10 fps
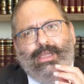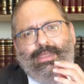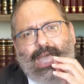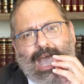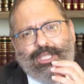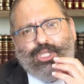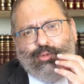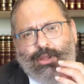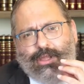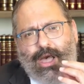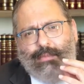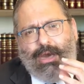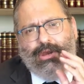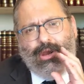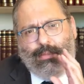the answer will come
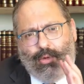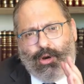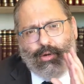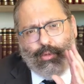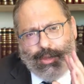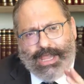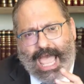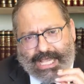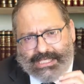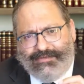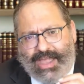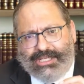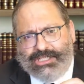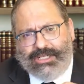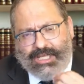out in a more relaxed
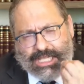fashion.